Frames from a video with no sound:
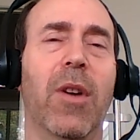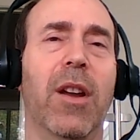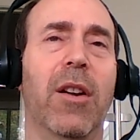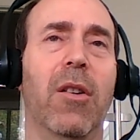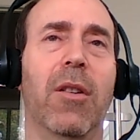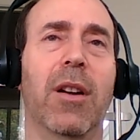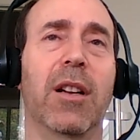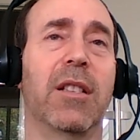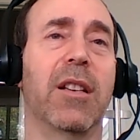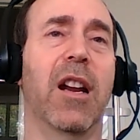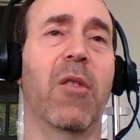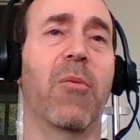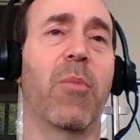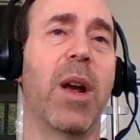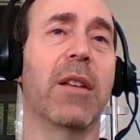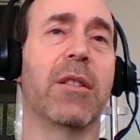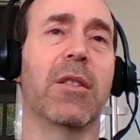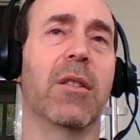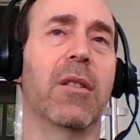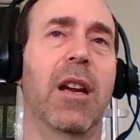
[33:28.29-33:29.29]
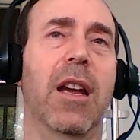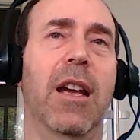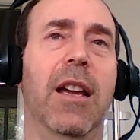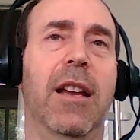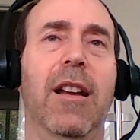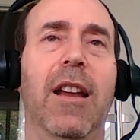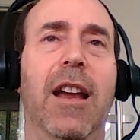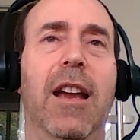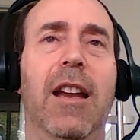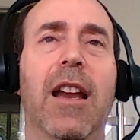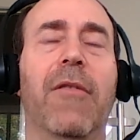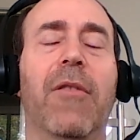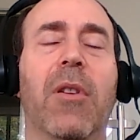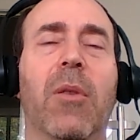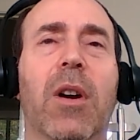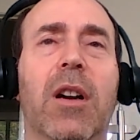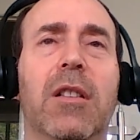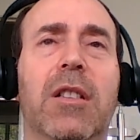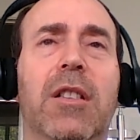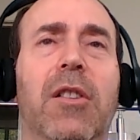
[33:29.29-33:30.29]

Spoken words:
render inside a browser and everywhere.